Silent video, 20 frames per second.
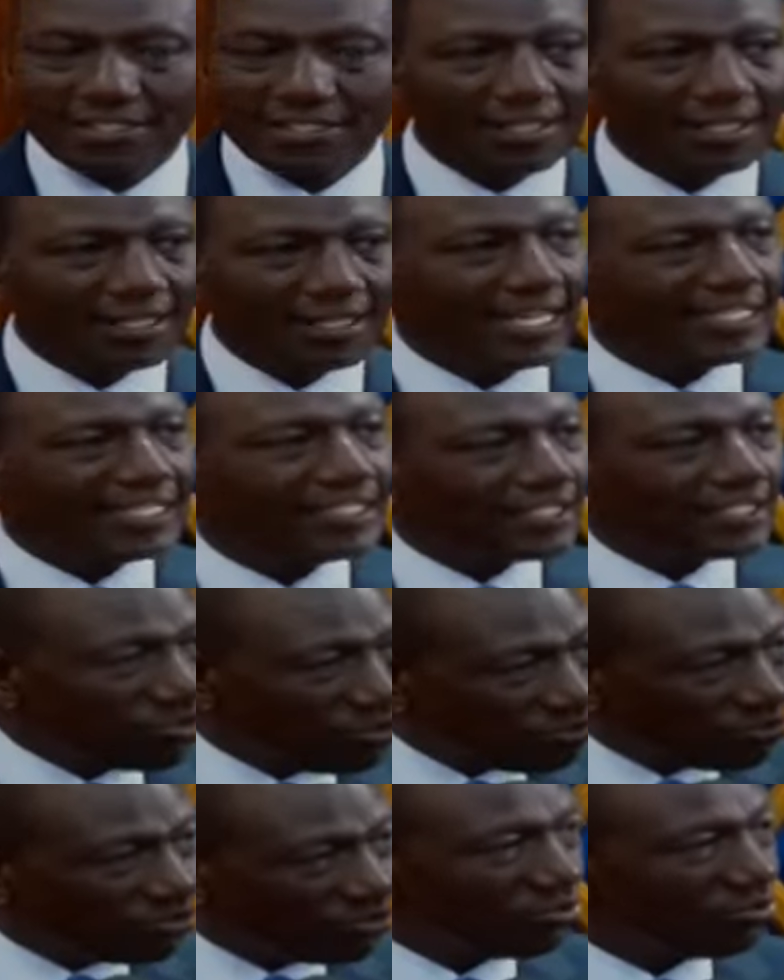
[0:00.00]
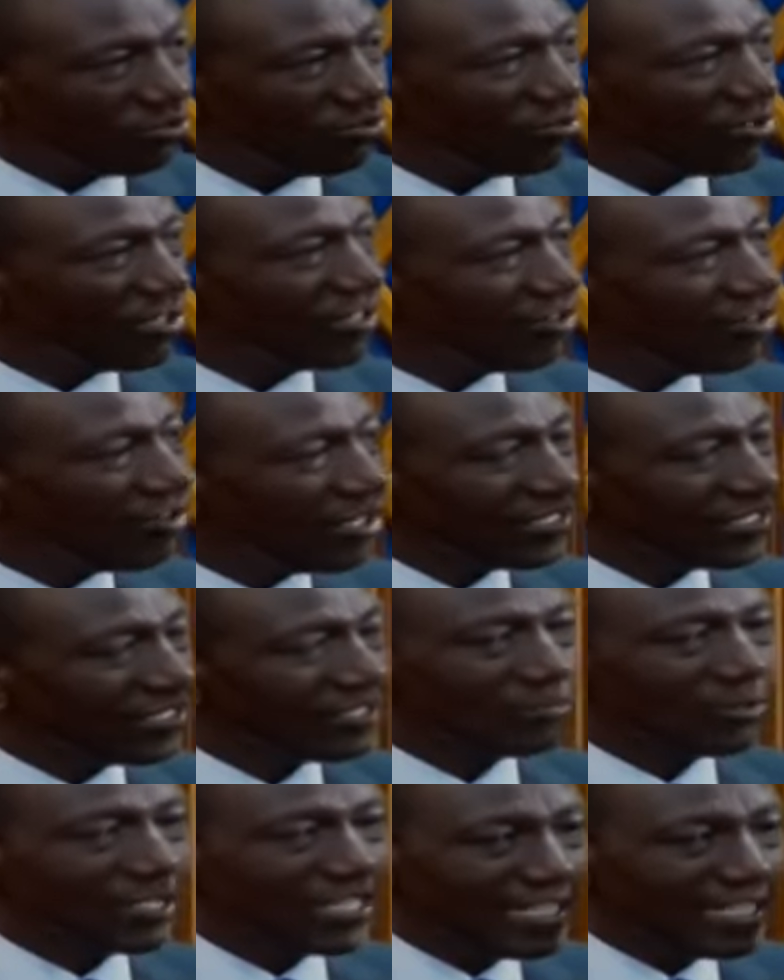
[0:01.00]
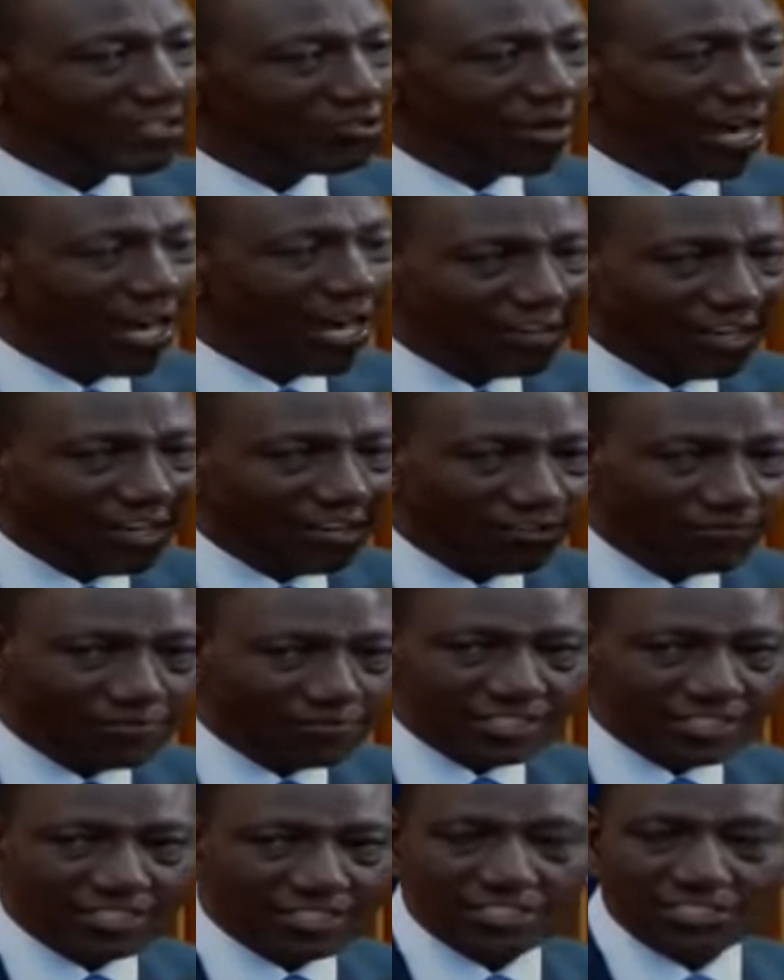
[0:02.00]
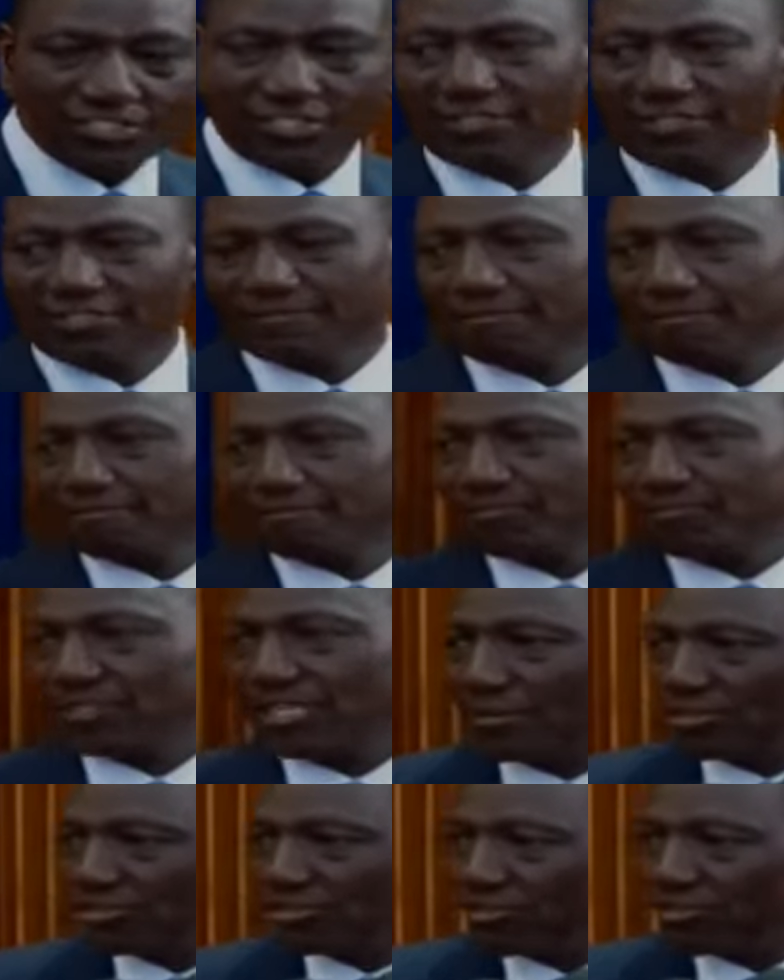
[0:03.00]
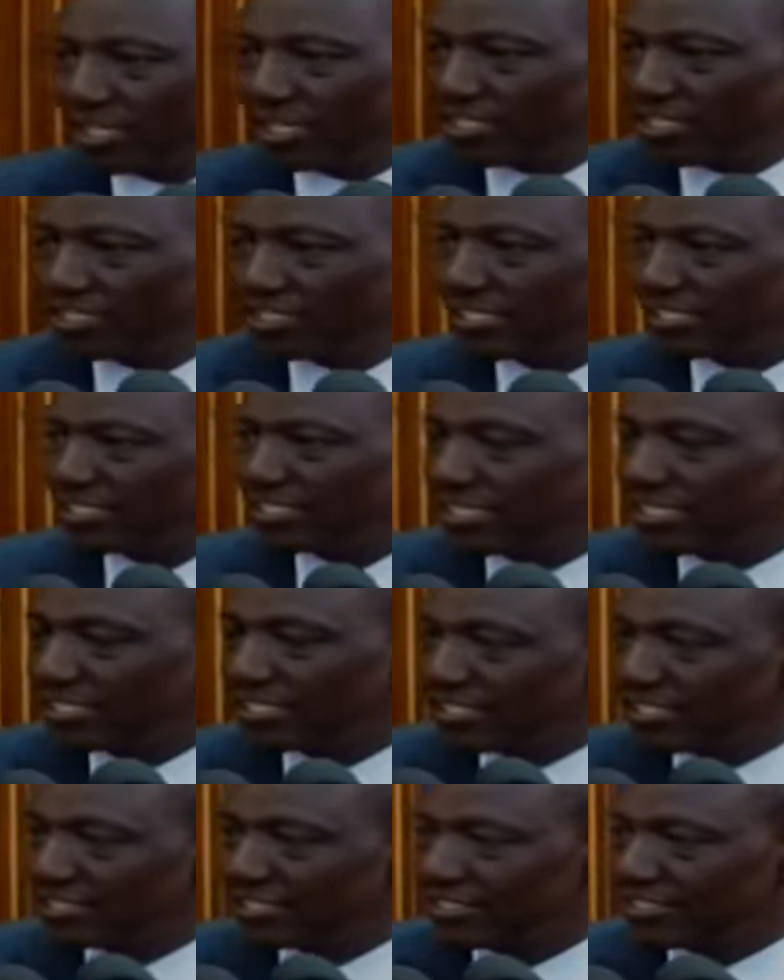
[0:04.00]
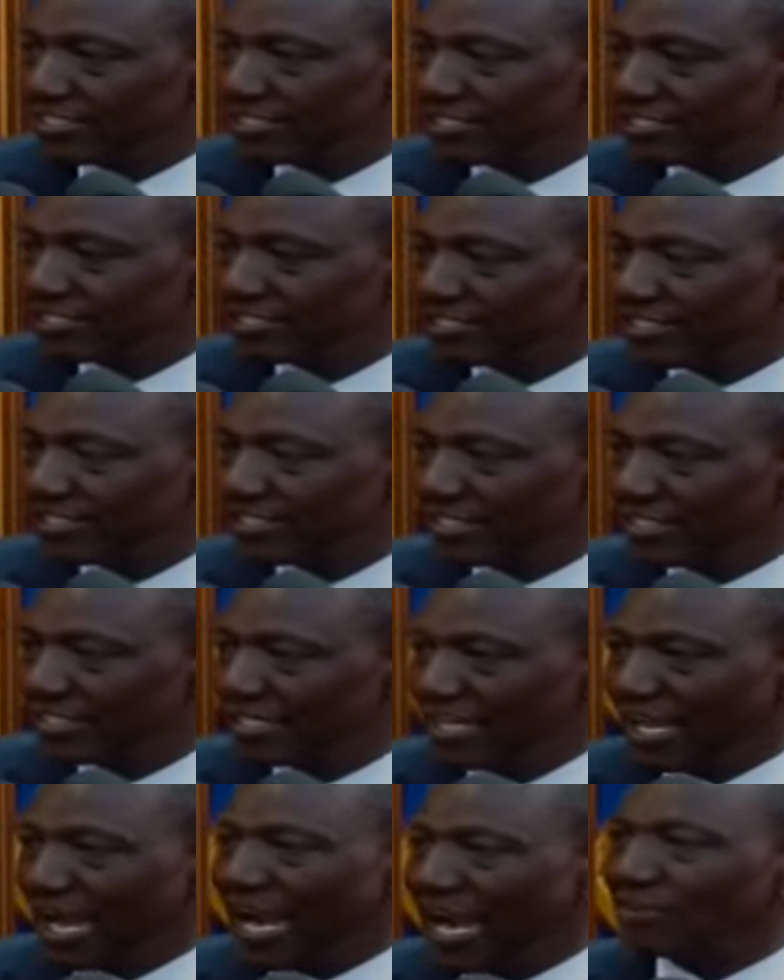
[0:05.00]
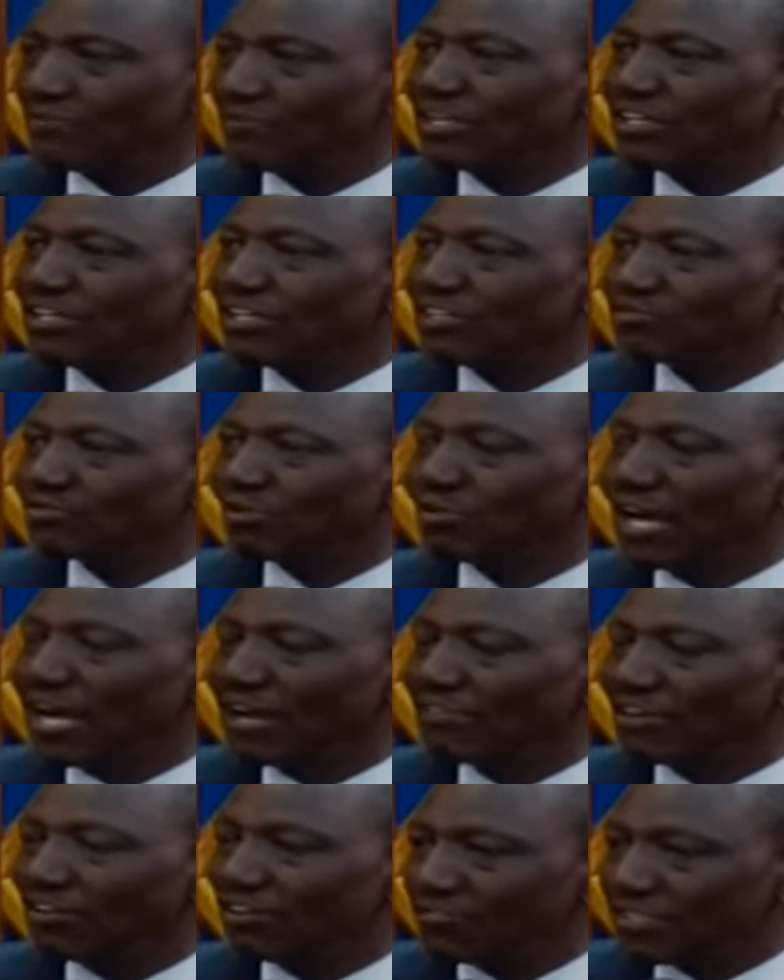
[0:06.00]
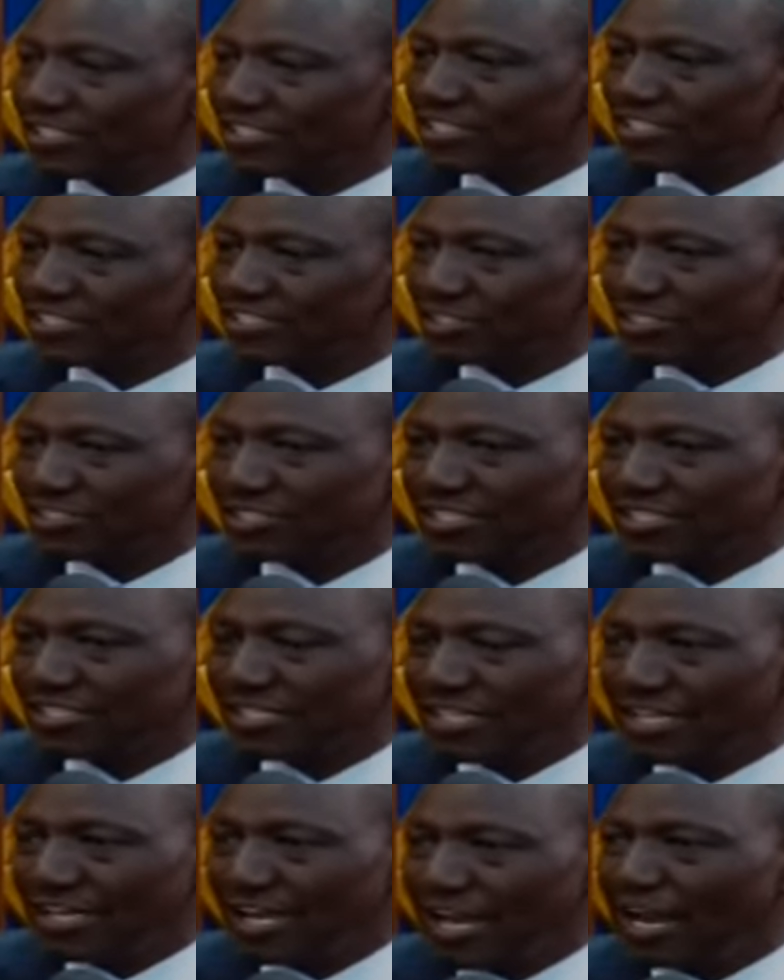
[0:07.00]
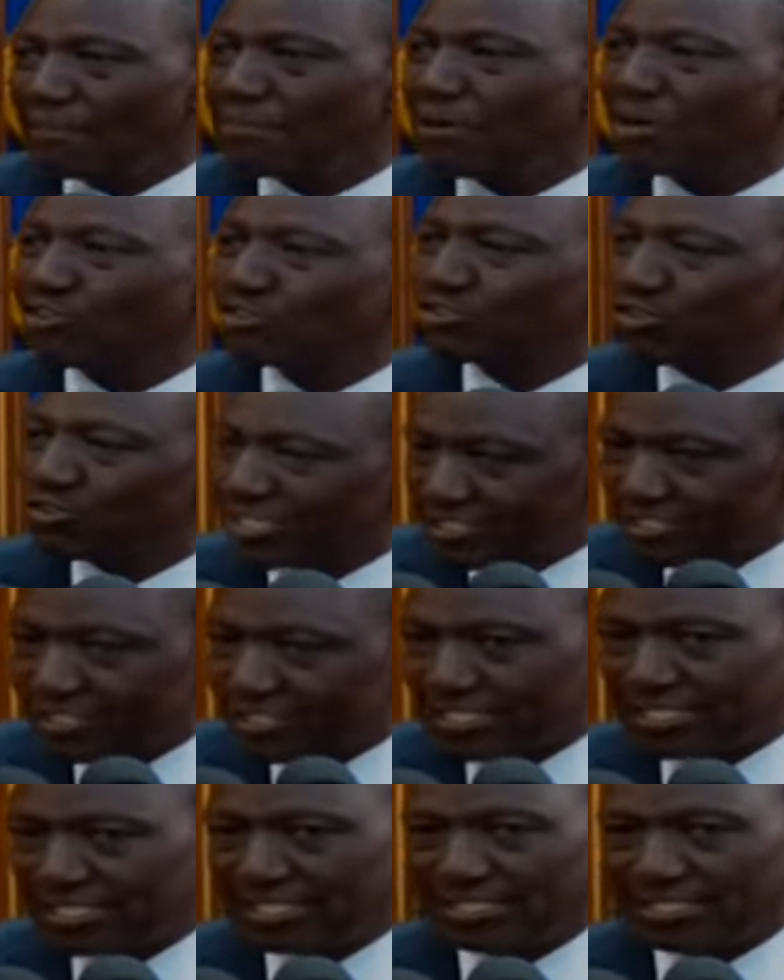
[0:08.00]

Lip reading: It is also, we need to have a conversation about credit rating agencies, and we need to have a conversation about risk